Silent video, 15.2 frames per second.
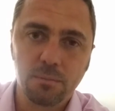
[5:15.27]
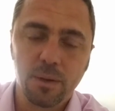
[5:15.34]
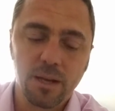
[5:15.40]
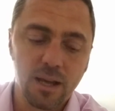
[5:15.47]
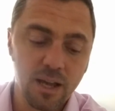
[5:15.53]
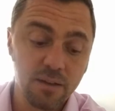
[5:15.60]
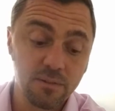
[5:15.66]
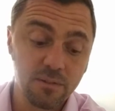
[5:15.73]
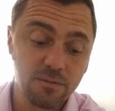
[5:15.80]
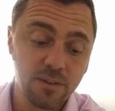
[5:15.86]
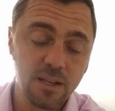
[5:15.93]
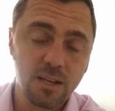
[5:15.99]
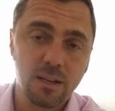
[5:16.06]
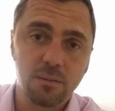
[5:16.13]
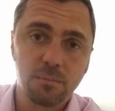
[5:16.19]
but I have a
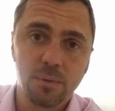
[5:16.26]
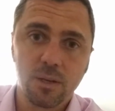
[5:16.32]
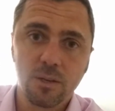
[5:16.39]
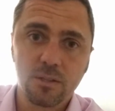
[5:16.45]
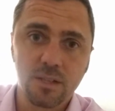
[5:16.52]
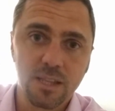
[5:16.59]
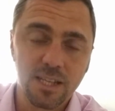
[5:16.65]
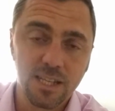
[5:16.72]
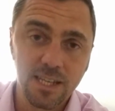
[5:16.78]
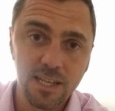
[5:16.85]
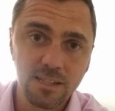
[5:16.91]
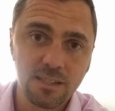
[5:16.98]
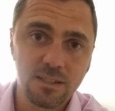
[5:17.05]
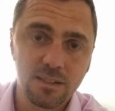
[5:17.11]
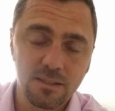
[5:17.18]
feeling because of the
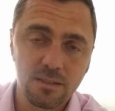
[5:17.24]
yeast,